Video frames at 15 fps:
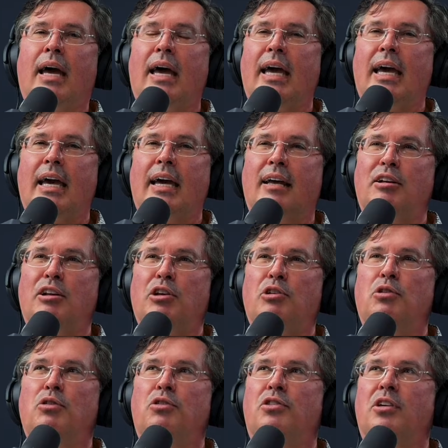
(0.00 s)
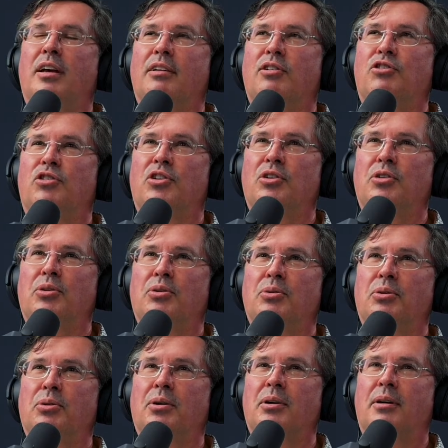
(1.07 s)
And use it
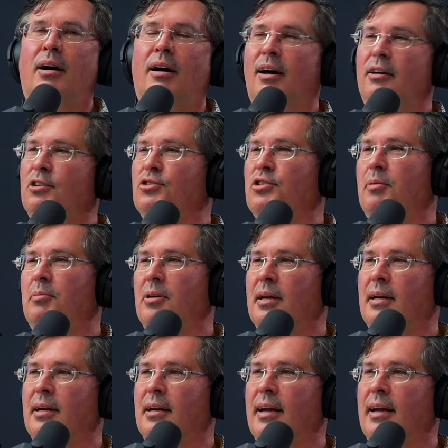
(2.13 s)
to honor someone.